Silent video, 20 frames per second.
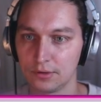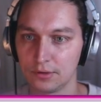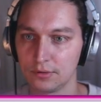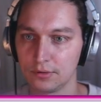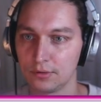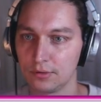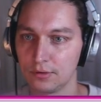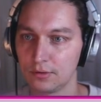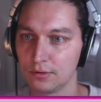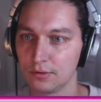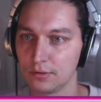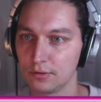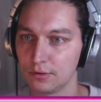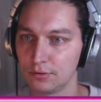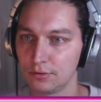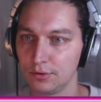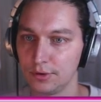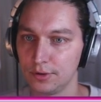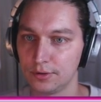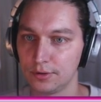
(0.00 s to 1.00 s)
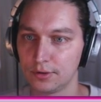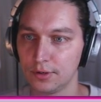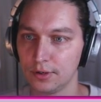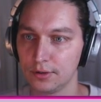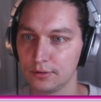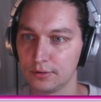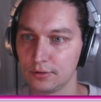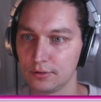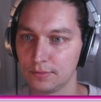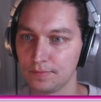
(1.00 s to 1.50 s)
let's
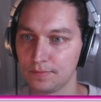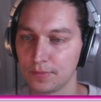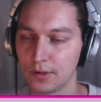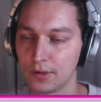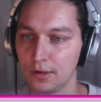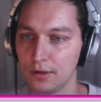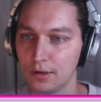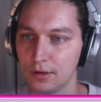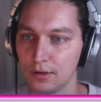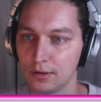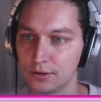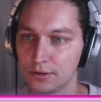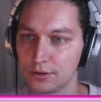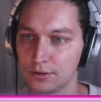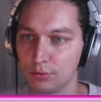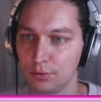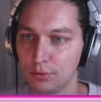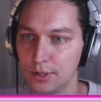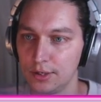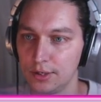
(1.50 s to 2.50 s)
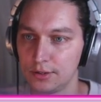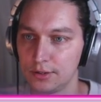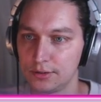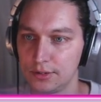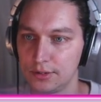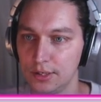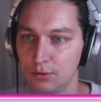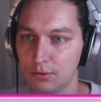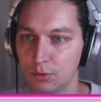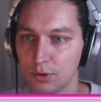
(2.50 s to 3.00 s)
restart. So we
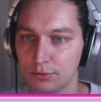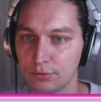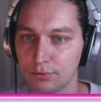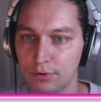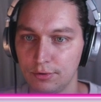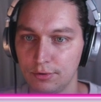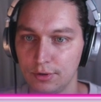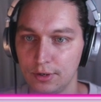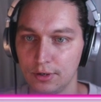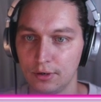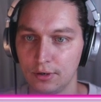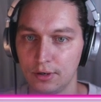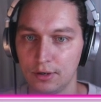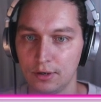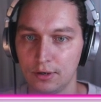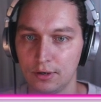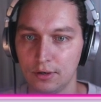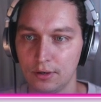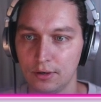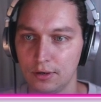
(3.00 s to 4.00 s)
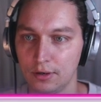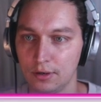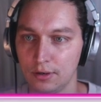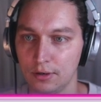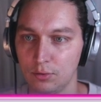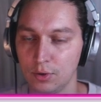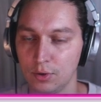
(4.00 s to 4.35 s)
see what we the